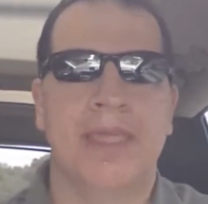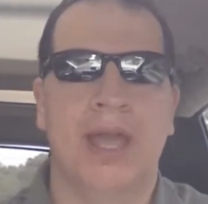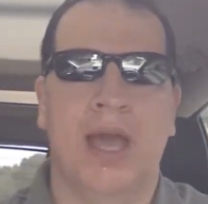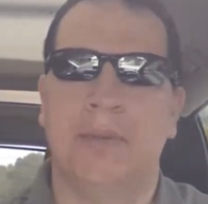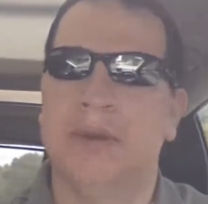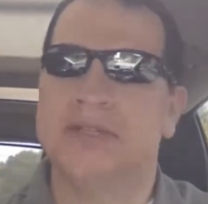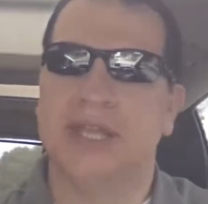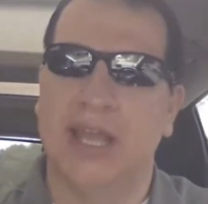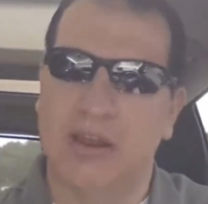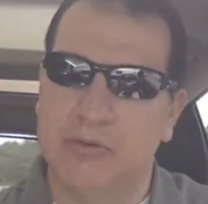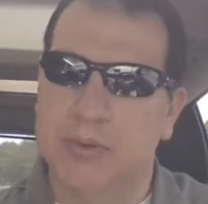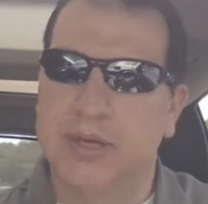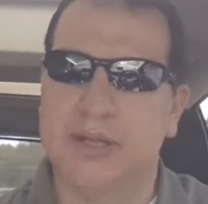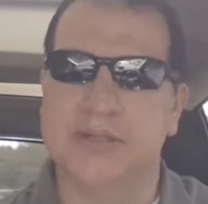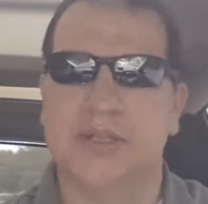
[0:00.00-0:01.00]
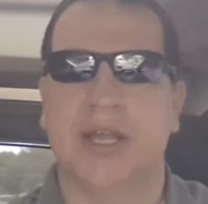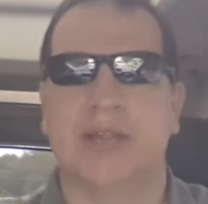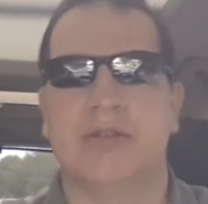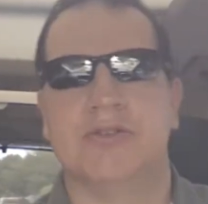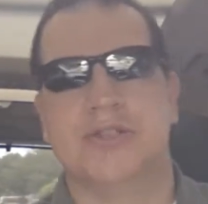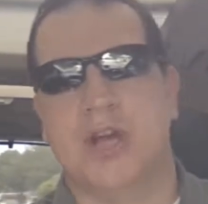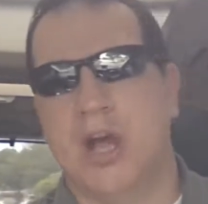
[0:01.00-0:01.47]
I'm not saying everybody doesn't like
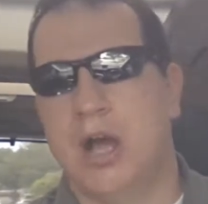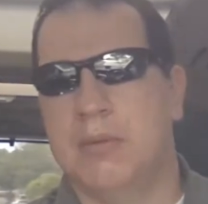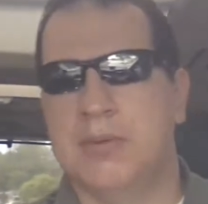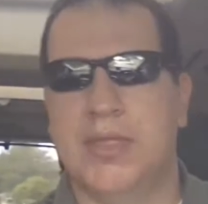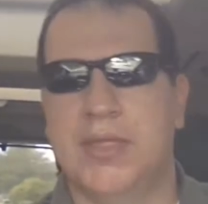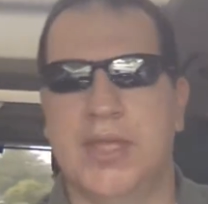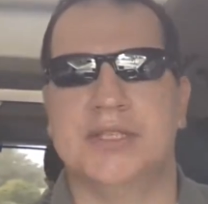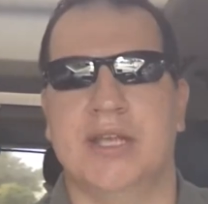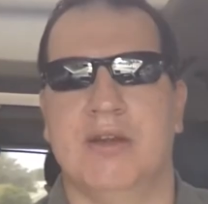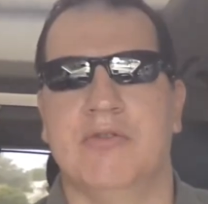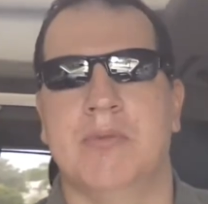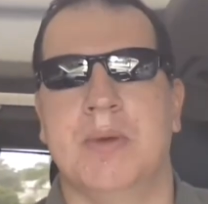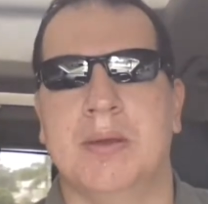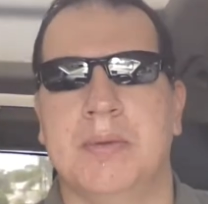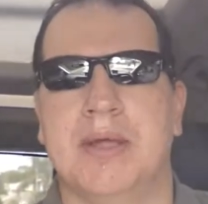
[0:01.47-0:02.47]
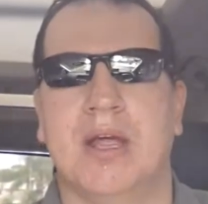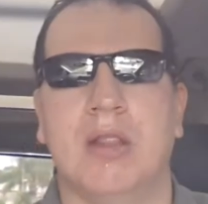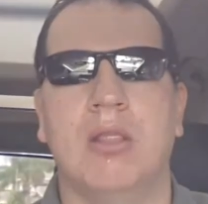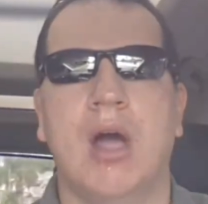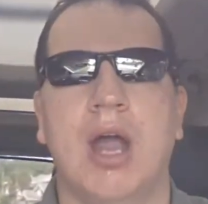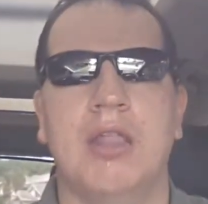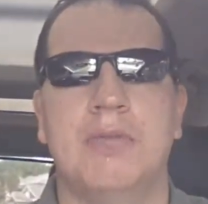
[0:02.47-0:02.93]
their job, and that's everybody, but a
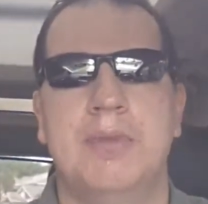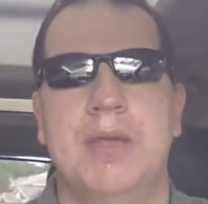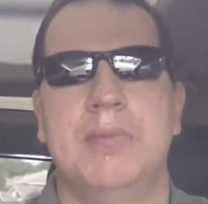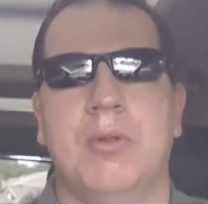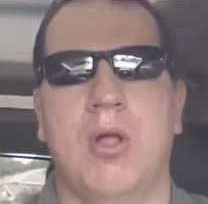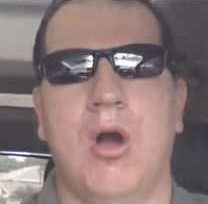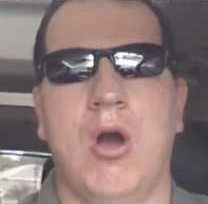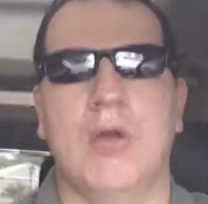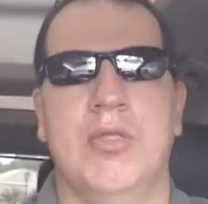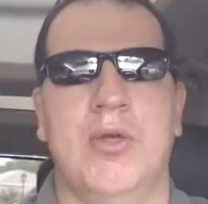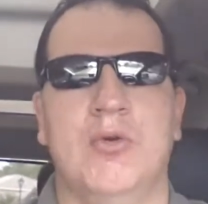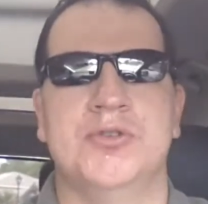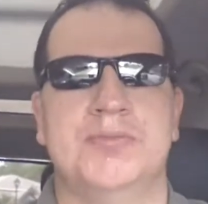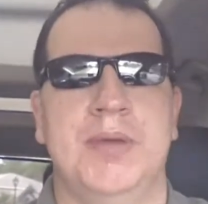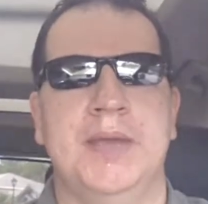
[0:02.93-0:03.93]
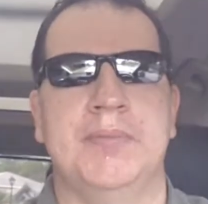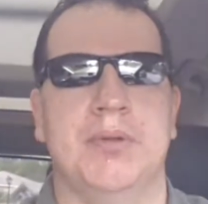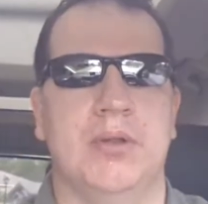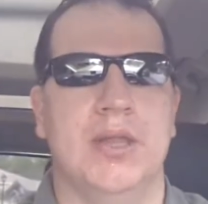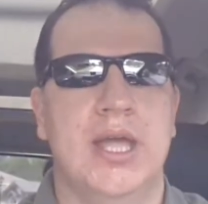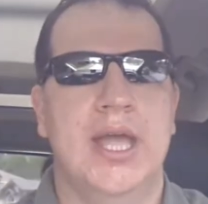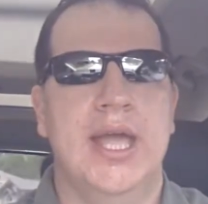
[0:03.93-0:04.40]
lot of the people are those people.